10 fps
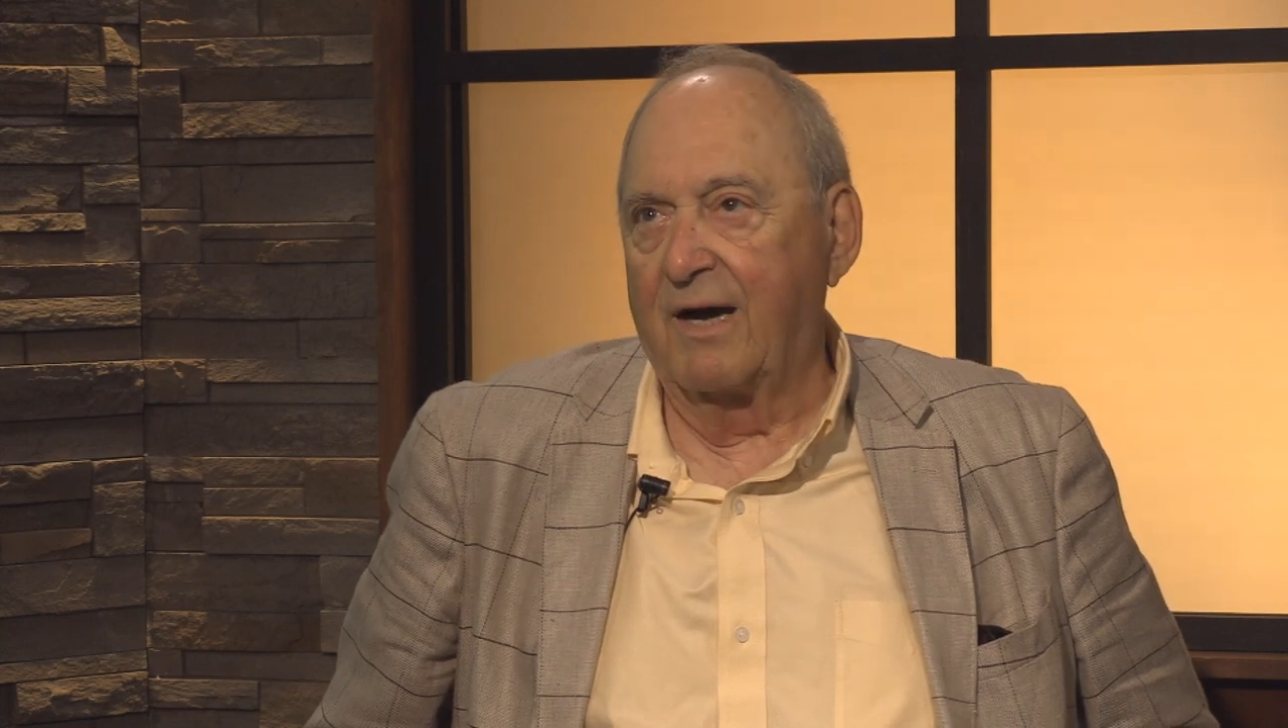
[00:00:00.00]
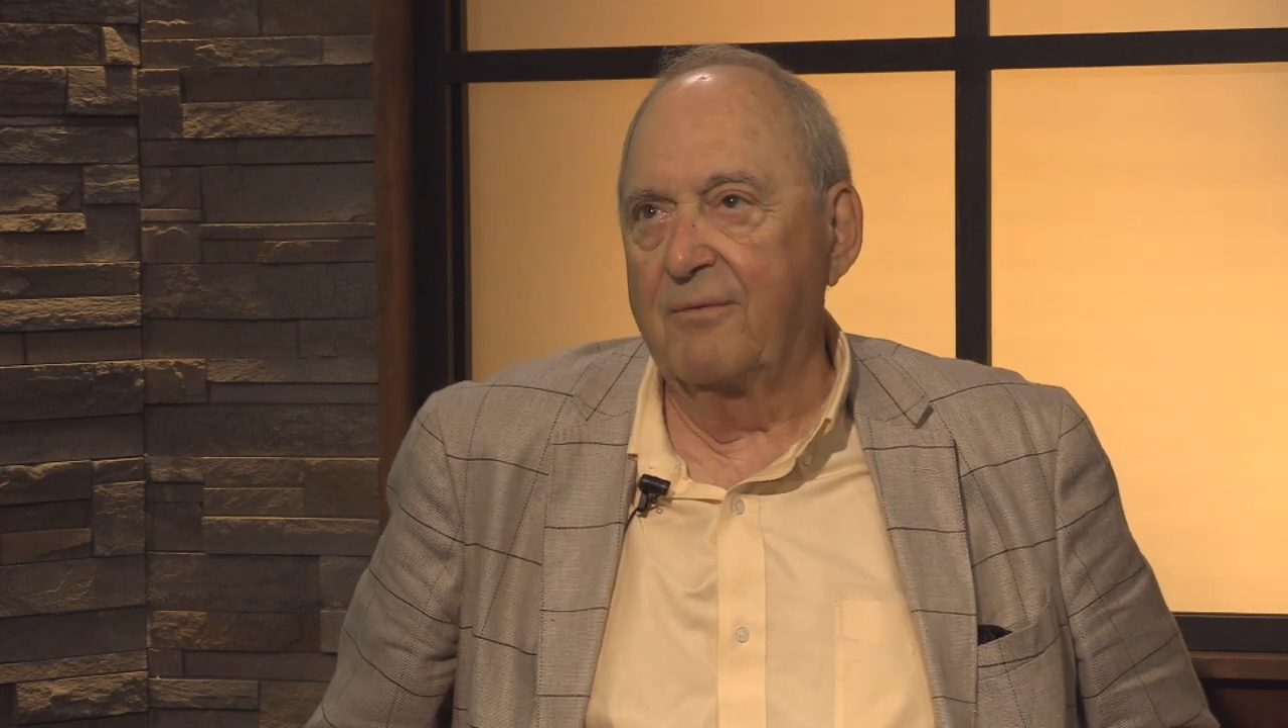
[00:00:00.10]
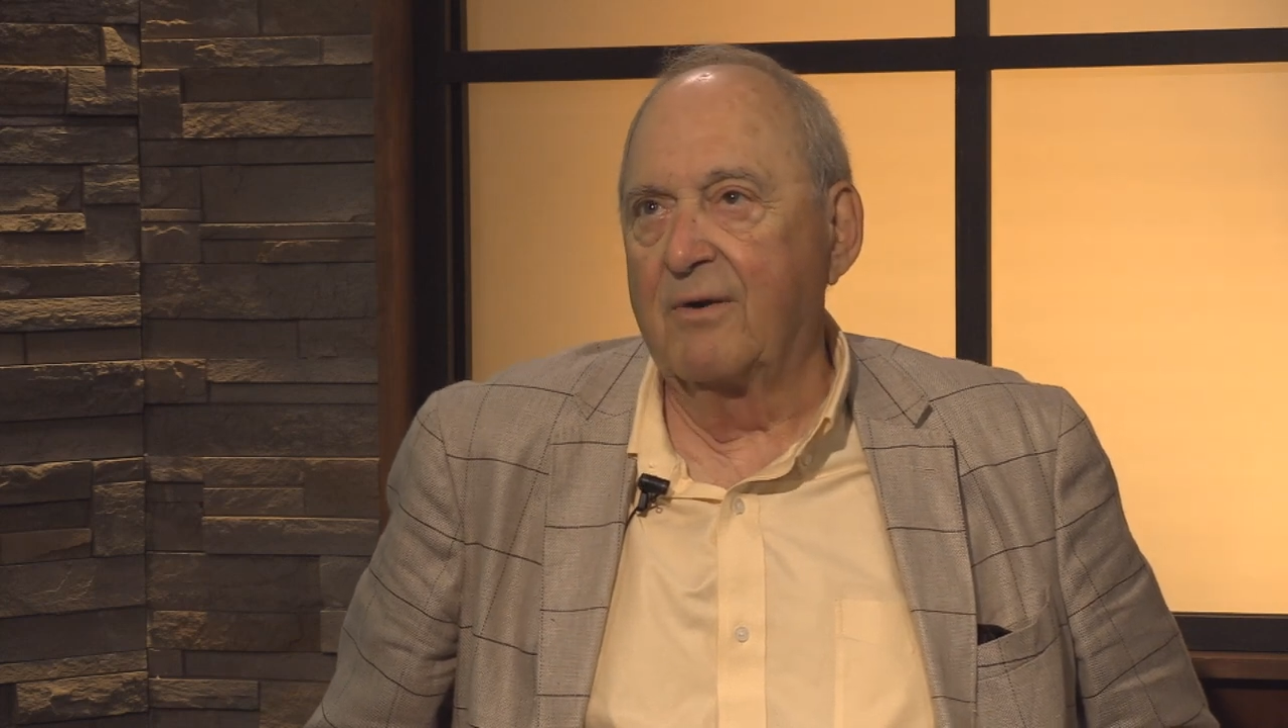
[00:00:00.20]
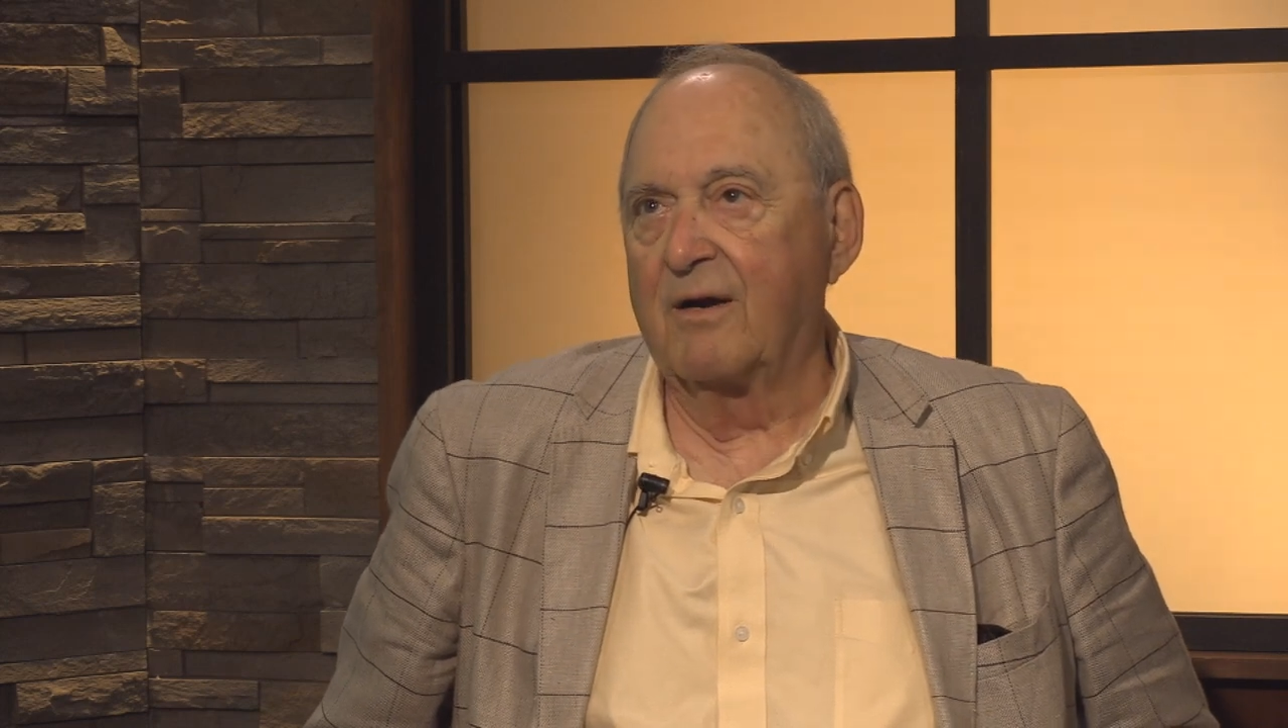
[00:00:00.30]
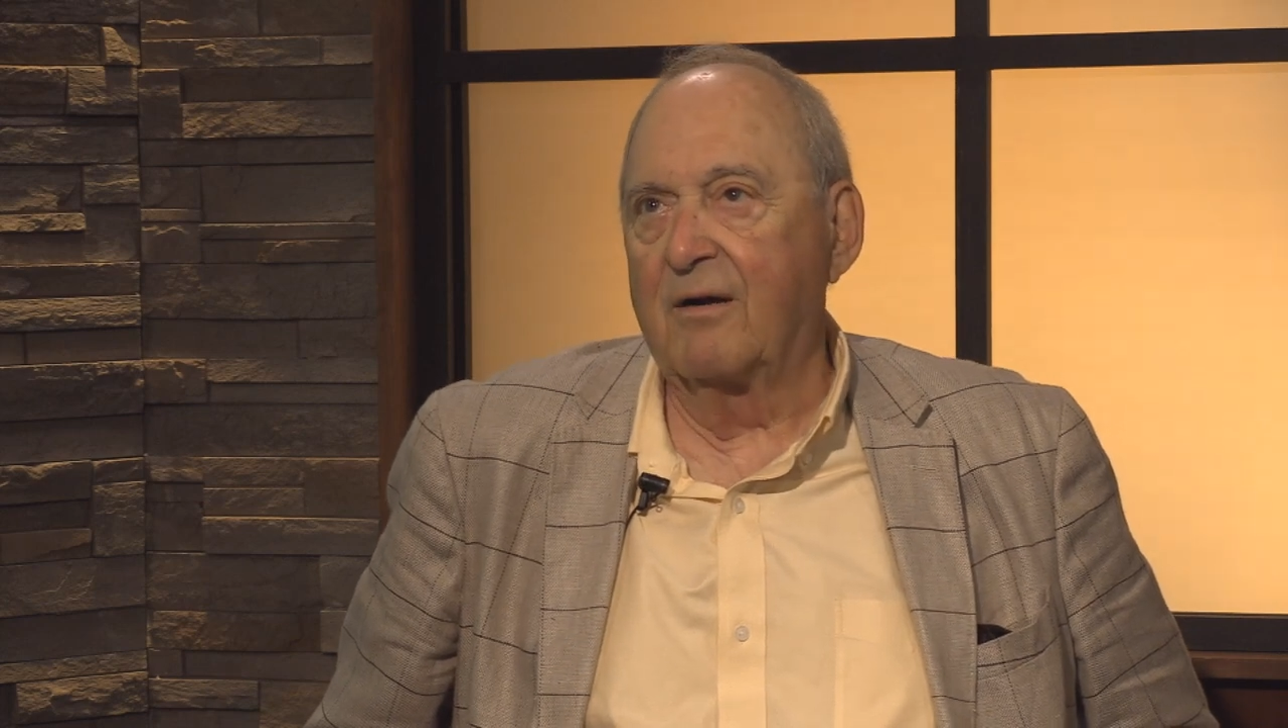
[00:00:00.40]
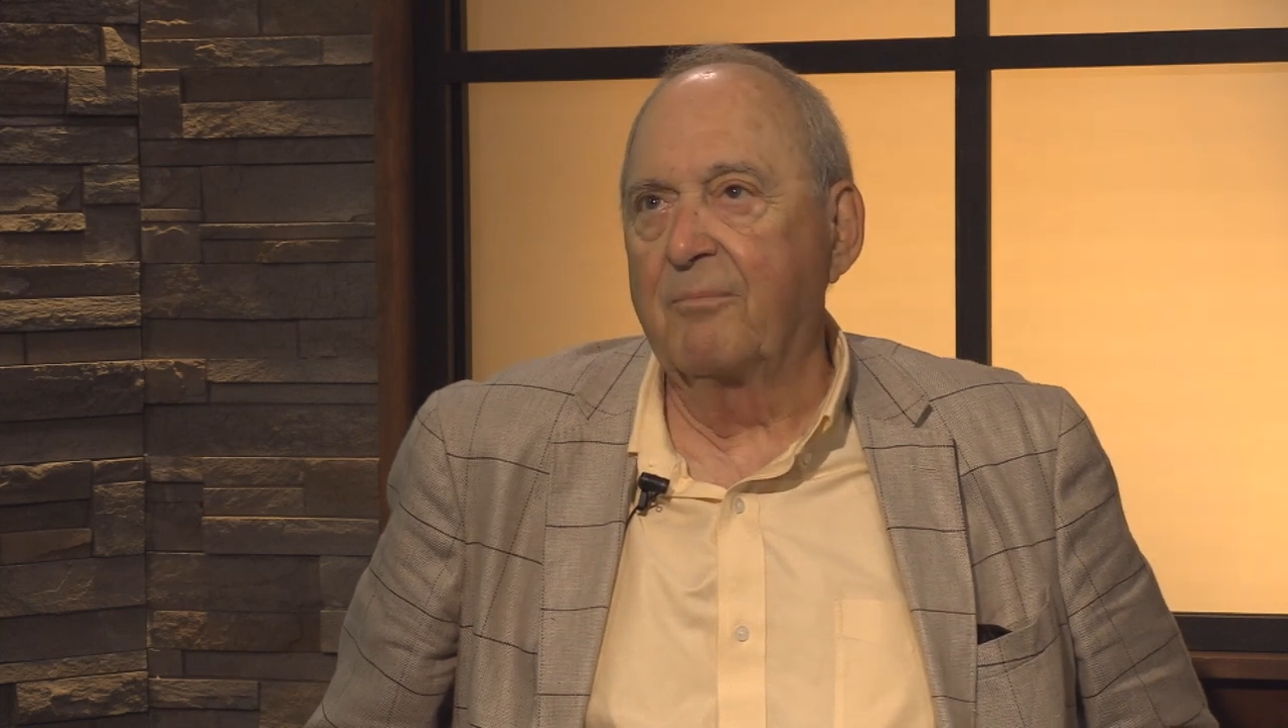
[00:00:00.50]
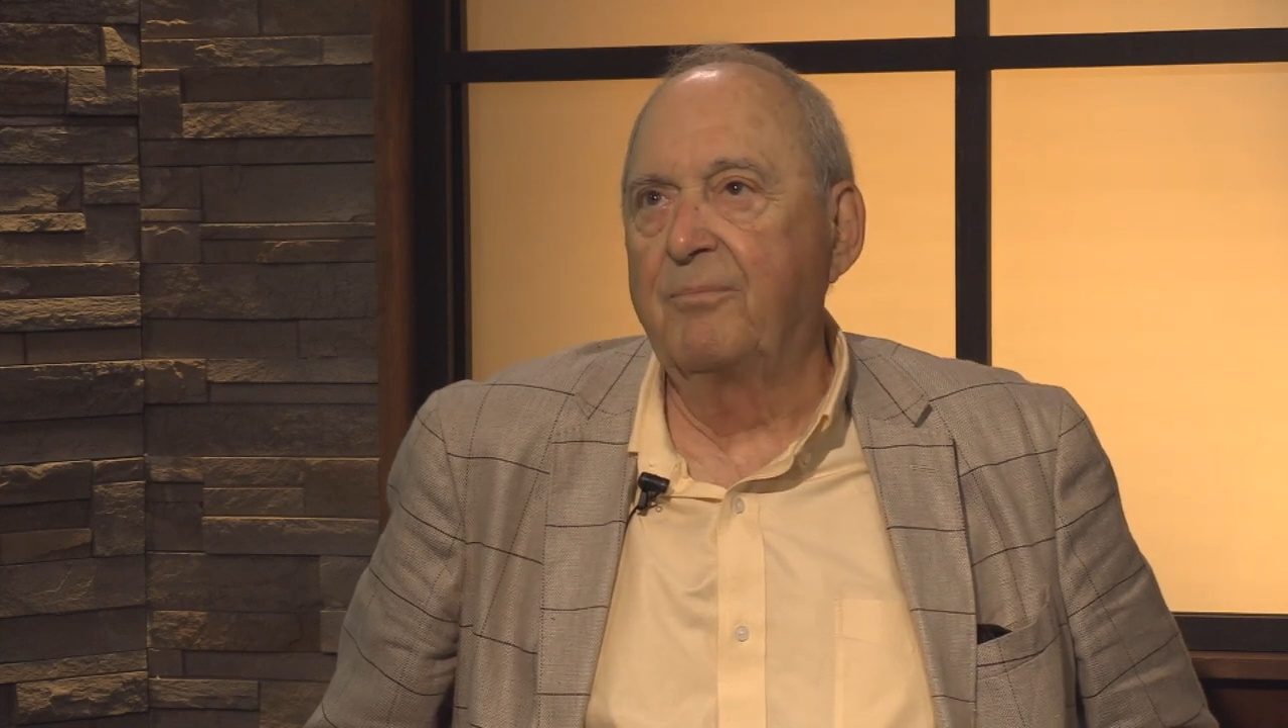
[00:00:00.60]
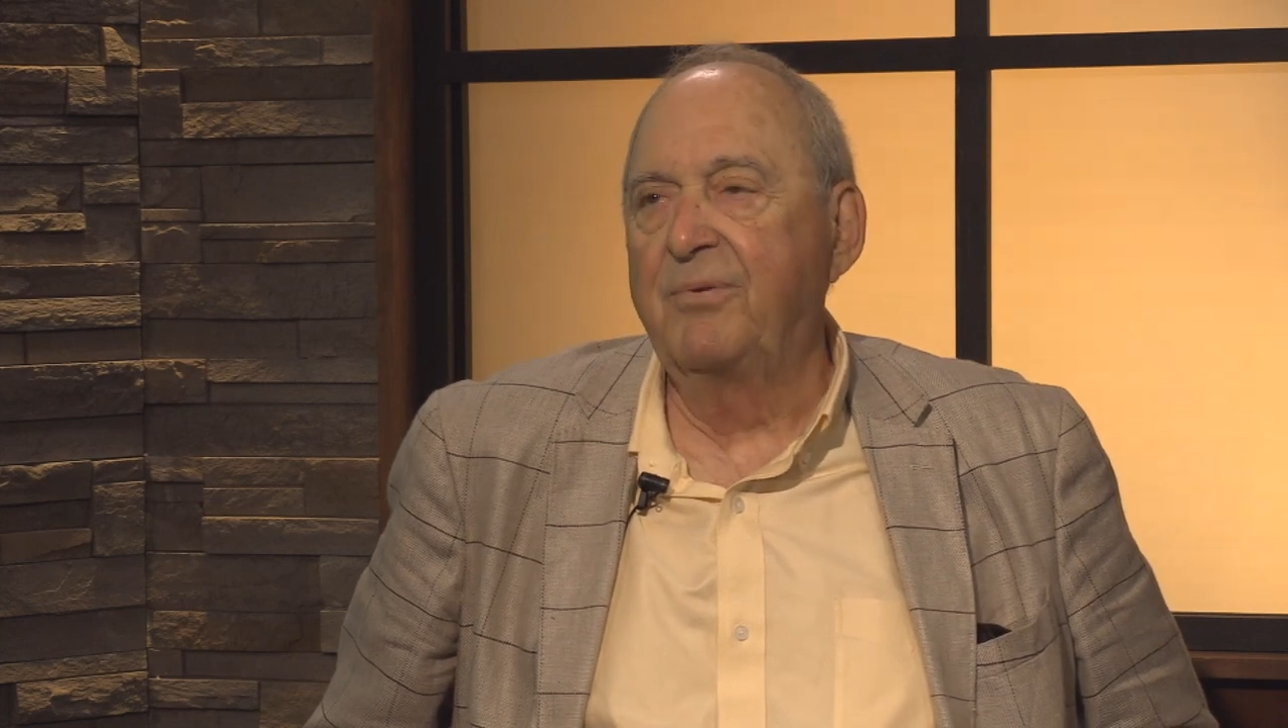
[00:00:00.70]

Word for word: art uh,